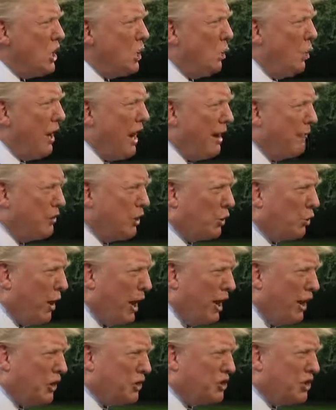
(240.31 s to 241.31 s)
We have the
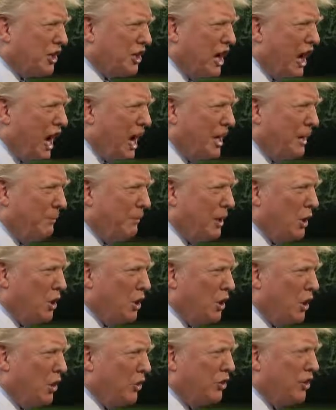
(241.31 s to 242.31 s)
greatest economy
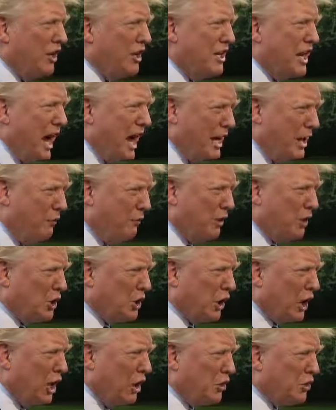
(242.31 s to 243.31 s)
on earth, not even
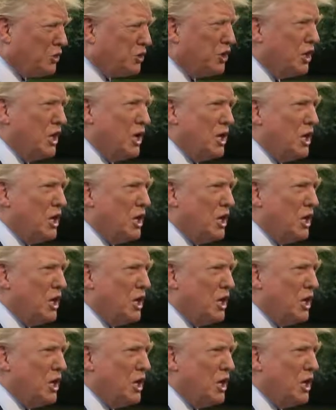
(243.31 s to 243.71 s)
close.